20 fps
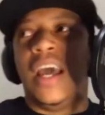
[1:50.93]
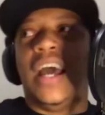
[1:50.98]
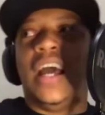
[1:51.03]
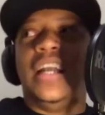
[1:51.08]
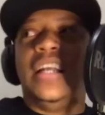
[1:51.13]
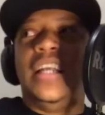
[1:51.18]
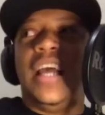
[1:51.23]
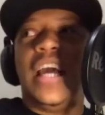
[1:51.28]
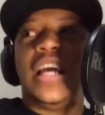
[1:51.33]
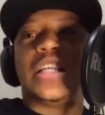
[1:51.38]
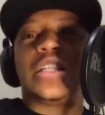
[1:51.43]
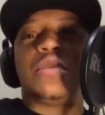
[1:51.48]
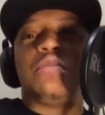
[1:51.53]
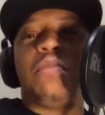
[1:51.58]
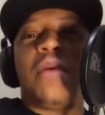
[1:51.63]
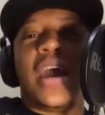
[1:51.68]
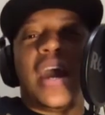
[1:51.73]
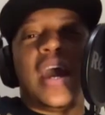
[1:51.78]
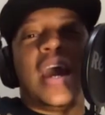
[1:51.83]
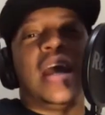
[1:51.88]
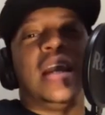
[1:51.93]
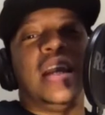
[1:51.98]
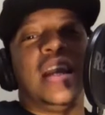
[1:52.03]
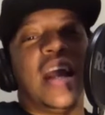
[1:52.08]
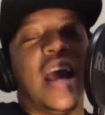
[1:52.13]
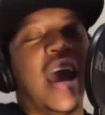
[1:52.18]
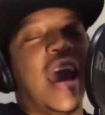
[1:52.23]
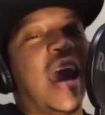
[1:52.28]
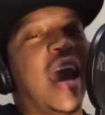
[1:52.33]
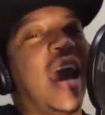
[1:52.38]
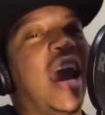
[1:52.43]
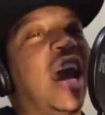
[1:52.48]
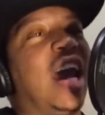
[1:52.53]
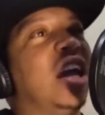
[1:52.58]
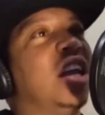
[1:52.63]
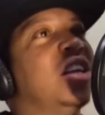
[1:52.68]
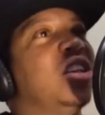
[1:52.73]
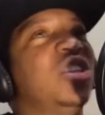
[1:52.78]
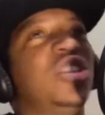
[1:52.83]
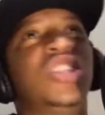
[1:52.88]
This man done had
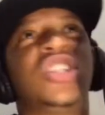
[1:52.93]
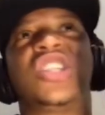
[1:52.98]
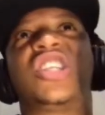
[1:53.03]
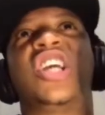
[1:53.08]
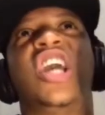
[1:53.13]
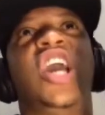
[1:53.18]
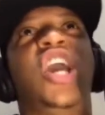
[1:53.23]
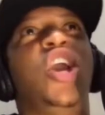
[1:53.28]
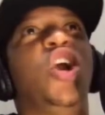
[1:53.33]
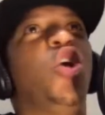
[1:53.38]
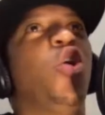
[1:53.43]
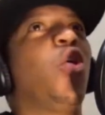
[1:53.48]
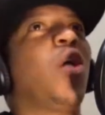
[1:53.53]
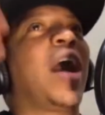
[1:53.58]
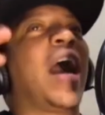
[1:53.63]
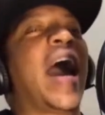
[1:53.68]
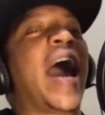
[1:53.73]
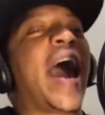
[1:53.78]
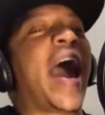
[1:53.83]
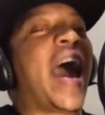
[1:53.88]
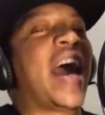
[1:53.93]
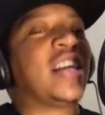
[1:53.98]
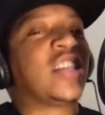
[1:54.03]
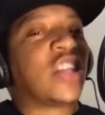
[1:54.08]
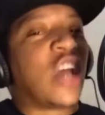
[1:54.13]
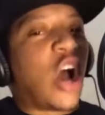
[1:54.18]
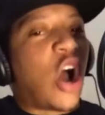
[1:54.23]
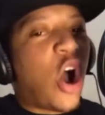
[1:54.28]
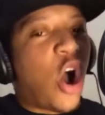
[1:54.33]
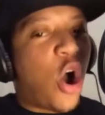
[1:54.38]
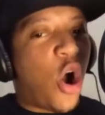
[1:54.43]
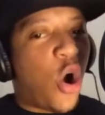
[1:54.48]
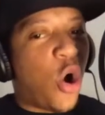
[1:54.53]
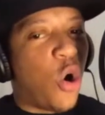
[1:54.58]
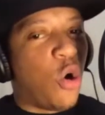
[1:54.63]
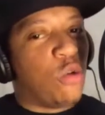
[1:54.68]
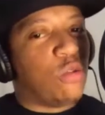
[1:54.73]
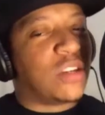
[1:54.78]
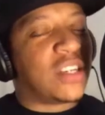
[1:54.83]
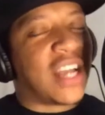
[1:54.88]
skill guys the
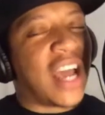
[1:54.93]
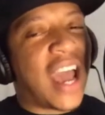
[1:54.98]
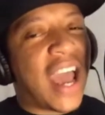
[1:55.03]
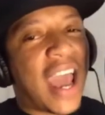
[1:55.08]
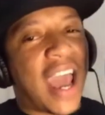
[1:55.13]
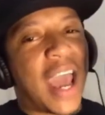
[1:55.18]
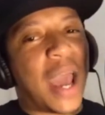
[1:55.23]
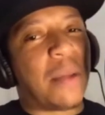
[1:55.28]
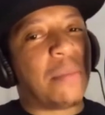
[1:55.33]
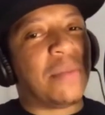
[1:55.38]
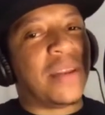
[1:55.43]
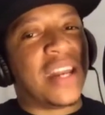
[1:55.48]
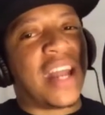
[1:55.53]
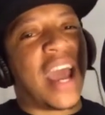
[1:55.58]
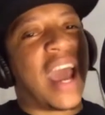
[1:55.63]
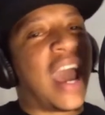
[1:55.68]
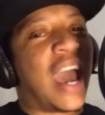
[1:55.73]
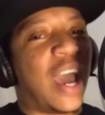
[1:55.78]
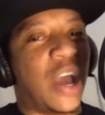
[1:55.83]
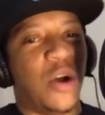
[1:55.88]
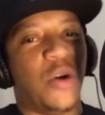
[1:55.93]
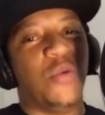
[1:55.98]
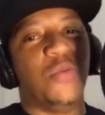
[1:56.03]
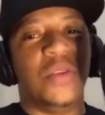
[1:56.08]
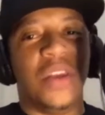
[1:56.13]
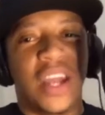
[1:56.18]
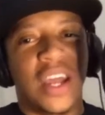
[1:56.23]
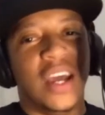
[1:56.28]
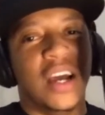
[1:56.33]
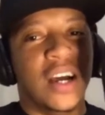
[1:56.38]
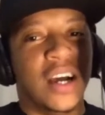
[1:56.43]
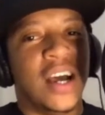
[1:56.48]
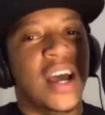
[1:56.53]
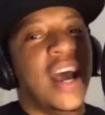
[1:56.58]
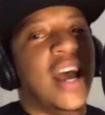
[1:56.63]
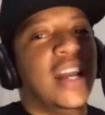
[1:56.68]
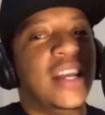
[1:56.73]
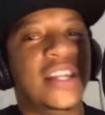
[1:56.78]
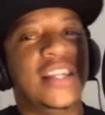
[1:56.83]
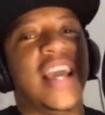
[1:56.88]
whole time down there.
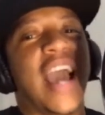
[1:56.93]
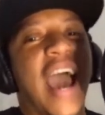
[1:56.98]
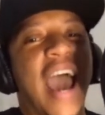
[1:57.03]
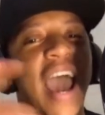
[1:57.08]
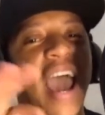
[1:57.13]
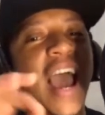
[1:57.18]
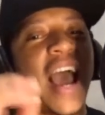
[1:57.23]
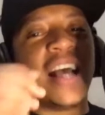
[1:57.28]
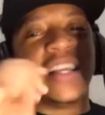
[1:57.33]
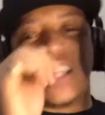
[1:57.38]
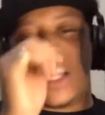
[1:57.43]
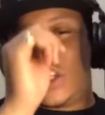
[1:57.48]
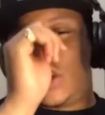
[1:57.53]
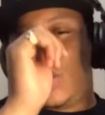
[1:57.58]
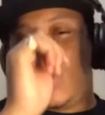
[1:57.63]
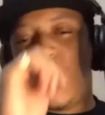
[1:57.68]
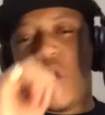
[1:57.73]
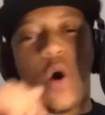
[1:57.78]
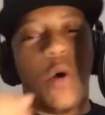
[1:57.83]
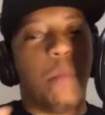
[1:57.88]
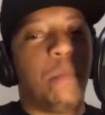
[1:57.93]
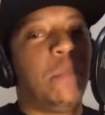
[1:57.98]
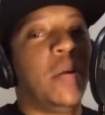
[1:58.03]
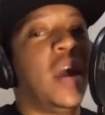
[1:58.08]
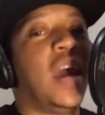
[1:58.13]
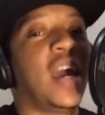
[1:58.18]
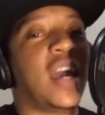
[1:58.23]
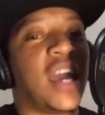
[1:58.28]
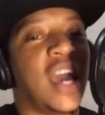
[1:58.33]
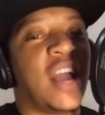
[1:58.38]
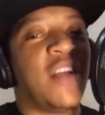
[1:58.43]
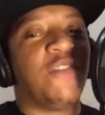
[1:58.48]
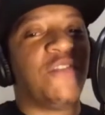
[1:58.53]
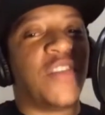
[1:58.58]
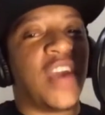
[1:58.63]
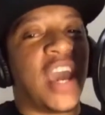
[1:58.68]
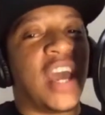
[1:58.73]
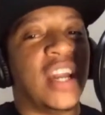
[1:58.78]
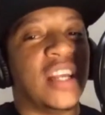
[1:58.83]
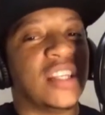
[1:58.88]
Guys that you gonna pick in
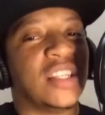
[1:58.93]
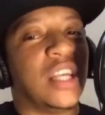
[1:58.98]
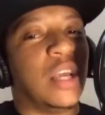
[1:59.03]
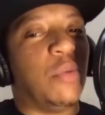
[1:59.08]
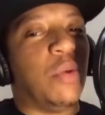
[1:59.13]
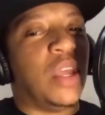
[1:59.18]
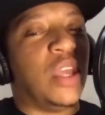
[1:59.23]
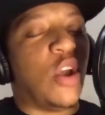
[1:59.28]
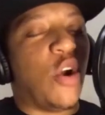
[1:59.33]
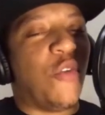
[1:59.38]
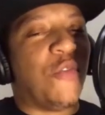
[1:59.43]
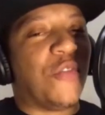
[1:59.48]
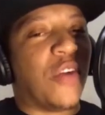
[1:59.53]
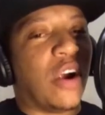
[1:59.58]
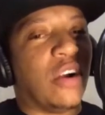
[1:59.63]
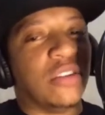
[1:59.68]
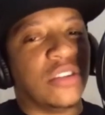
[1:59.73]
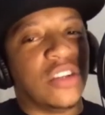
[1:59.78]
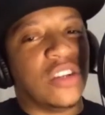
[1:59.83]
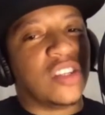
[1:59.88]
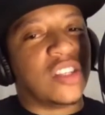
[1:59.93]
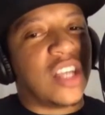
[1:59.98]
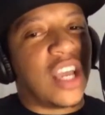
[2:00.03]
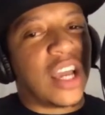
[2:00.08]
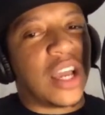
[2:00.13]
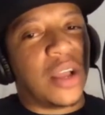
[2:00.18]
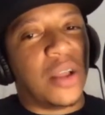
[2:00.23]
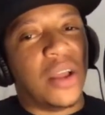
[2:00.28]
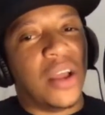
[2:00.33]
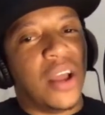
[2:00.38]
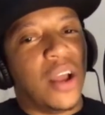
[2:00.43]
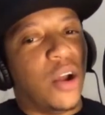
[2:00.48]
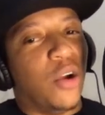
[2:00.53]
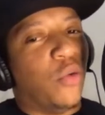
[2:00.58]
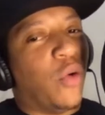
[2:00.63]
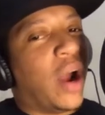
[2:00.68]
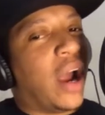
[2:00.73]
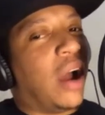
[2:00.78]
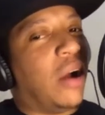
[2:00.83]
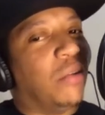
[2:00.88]
fantasy when your first or second
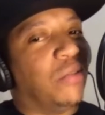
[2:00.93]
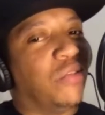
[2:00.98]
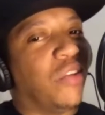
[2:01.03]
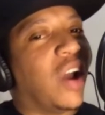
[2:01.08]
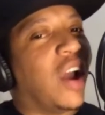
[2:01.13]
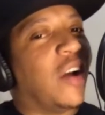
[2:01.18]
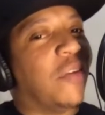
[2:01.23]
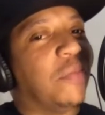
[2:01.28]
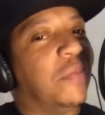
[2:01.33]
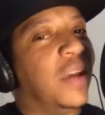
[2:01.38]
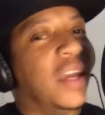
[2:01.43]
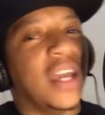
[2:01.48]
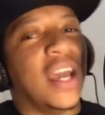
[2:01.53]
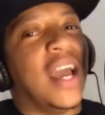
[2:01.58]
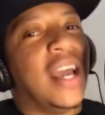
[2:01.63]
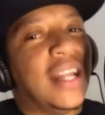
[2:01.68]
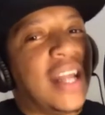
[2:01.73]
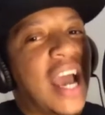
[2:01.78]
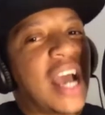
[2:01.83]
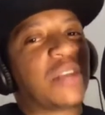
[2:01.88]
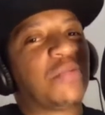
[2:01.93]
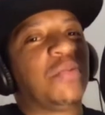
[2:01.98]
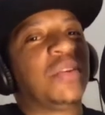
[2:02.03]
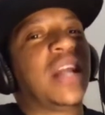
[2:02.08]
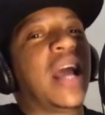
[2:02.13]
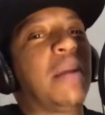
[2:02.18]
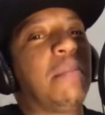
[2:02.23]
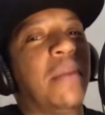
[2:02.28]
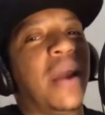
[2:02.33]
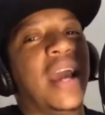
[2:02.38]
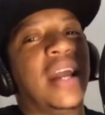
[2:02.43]
round draft pick. That's what that man